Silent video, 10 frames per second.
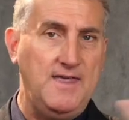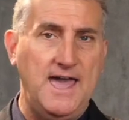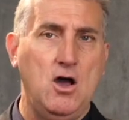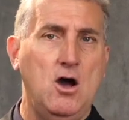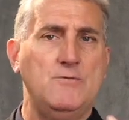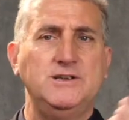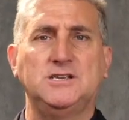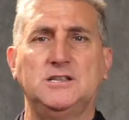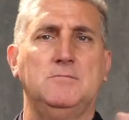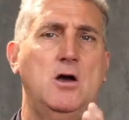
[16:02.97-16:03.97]
Are they high
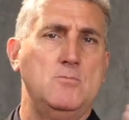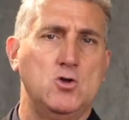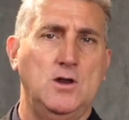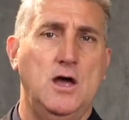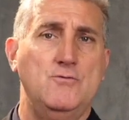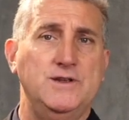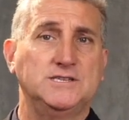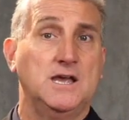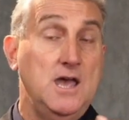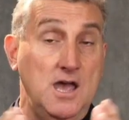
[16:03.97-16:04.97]
risk at the moment or low
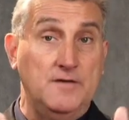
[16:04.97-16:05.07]
risk?